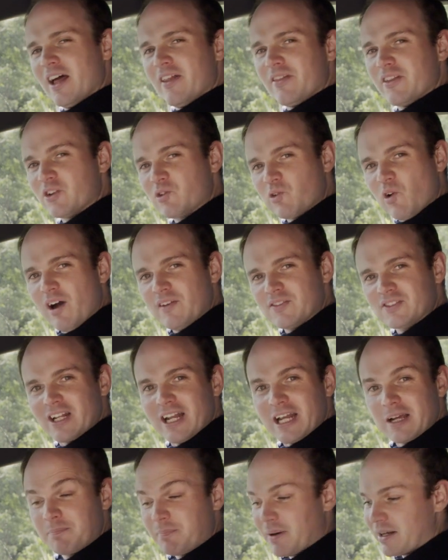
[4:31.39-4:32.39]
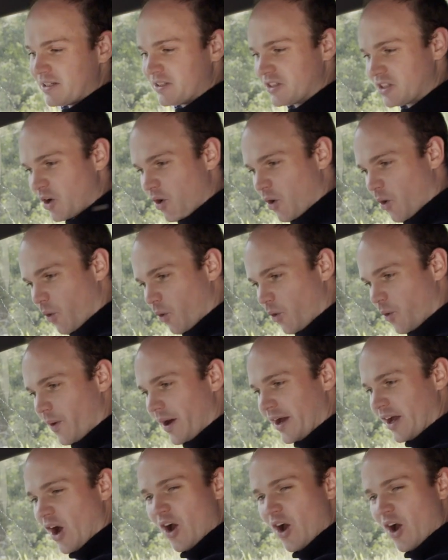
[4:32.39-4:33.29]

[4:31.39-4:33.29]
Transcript: The drive select buttons are all the way